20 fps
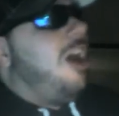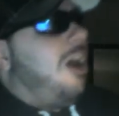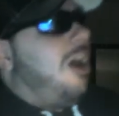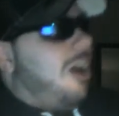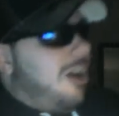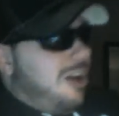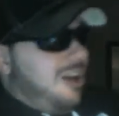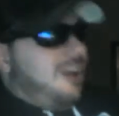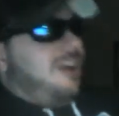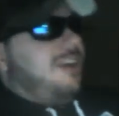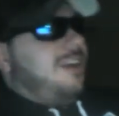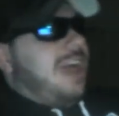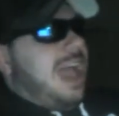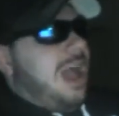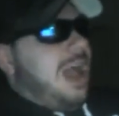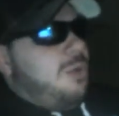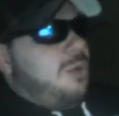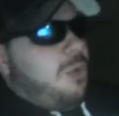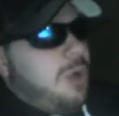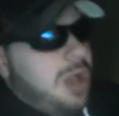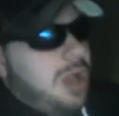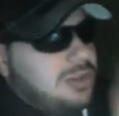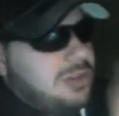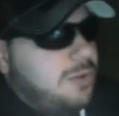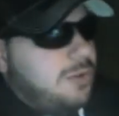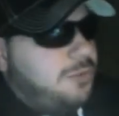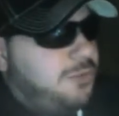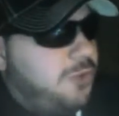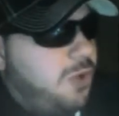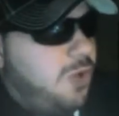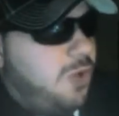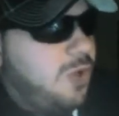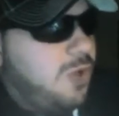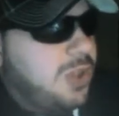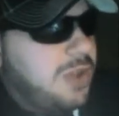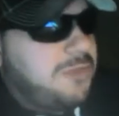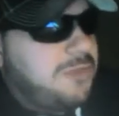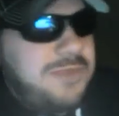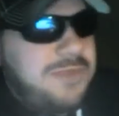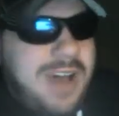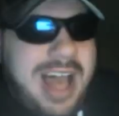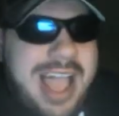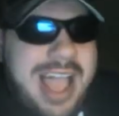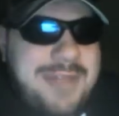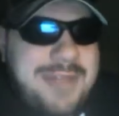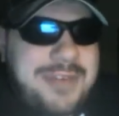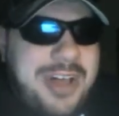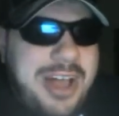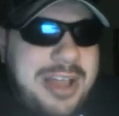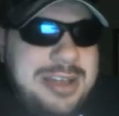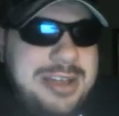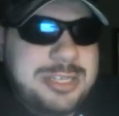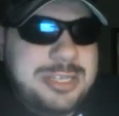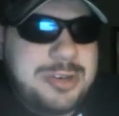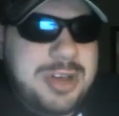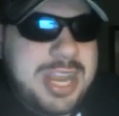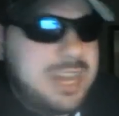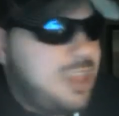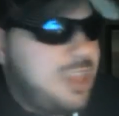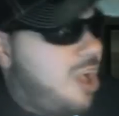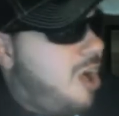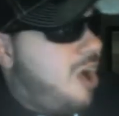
Oh, how wonderful. You're 500.